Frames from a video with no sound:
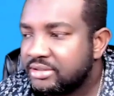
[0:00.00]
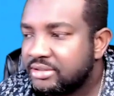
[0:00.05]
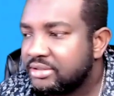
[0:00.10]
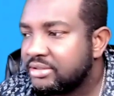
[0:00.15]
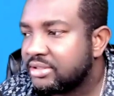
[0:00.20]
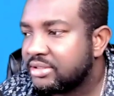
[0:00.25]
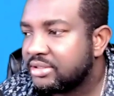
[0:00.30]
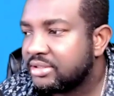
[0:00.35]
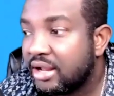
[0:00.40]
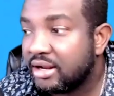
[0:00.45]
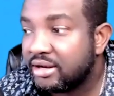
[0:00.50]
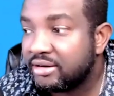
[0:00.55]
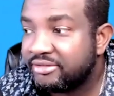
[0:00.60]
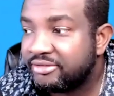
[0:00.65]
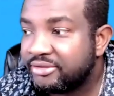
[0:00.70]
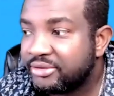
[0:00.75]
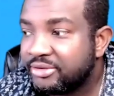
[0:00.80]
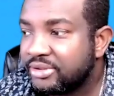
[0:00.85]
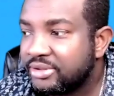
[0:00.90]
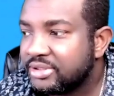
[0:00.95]

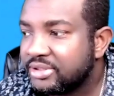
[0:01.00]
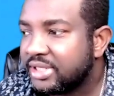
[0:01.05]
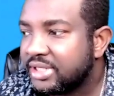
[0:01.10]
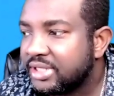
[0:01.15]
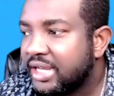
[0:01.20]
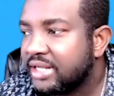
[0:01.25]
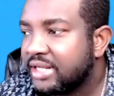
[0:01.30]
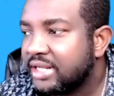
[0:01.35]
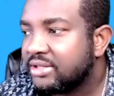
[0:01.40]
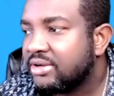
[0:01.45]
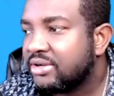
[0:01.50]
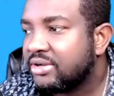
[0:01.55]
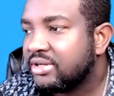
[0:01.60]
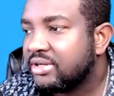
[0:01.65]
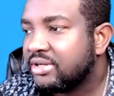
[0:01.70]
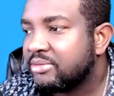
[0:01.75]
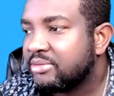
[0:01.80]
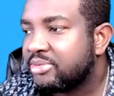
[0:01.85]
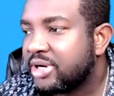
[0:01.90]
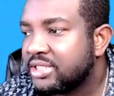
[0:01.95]
colorful to get all your
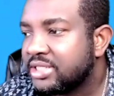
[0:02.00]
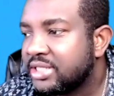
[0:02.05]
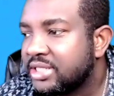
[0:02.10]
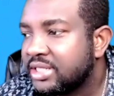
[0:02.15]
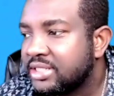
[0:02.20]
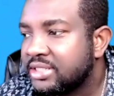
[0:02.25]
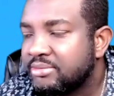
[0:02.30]
projects